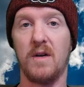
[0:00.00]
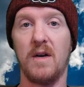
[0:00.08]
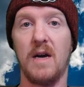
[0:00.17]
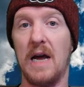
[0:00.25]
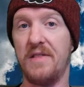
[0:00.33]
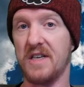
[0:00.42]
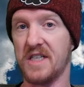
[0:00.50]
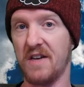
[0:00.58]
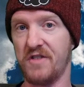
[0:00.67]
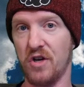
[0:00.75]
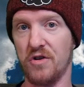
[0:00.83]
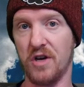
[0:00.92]
And this gives
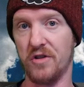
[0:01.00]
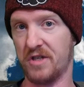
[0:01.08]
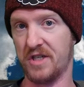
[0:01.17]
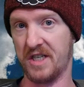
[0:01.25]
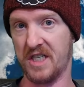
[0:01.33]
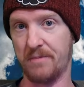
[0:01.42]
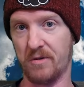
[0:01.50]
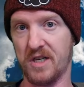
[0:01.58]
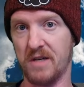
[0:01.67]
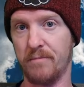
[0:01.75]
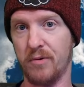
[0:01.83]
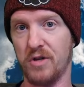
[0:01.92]
you another
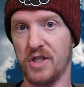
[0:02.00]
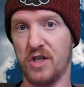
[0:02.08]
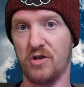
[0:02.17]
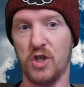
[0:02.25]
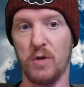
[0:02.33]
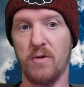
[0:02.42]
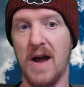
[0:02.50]
60% boost to your super